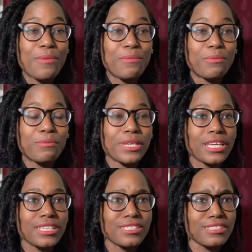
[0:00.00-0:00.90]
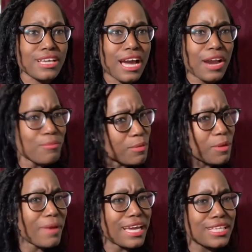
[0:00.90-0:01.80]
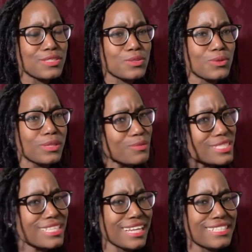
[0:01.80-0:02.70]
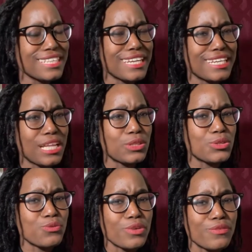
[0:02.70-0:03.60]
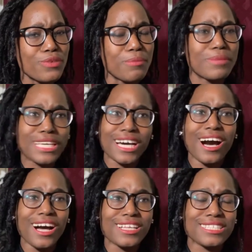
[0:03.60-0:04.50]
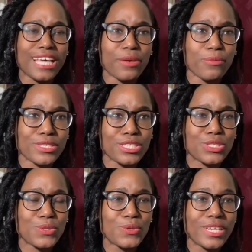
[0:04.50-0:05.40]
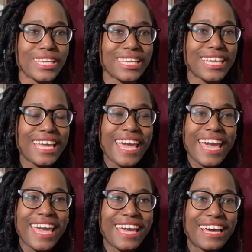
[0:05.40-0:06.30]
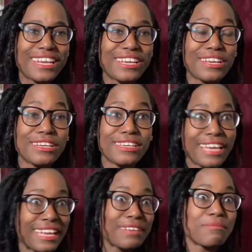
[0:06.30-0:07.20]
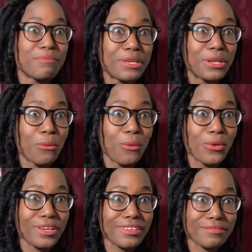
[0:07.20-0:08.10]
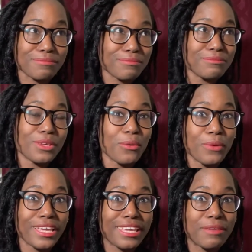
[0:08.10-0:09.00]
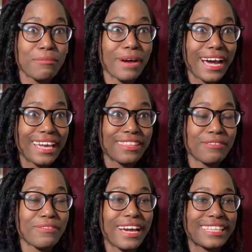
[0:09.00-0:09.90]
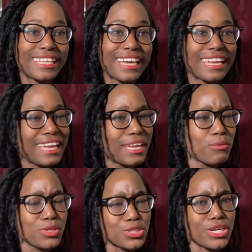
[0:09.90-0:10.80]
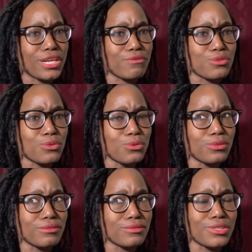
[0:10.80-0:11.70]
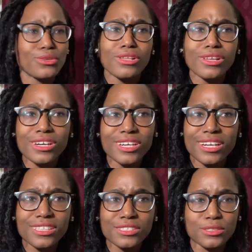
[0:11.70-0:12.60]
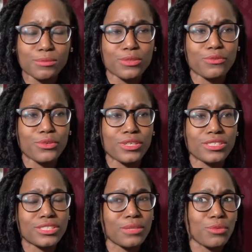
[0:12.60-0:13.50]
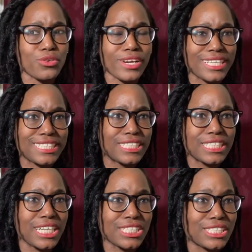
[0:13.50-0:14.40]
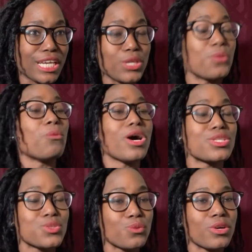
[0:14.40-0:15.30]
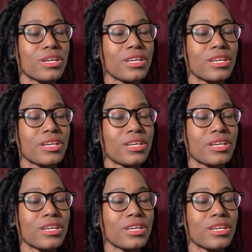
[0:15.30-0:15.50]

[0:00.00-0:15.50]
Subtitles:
because I remember back in school, it was nice getting that little refund because I was a student, and then being awakened by the fact that, hey, once you're out of school, you're no longer eligible for some credits and deduction that you once were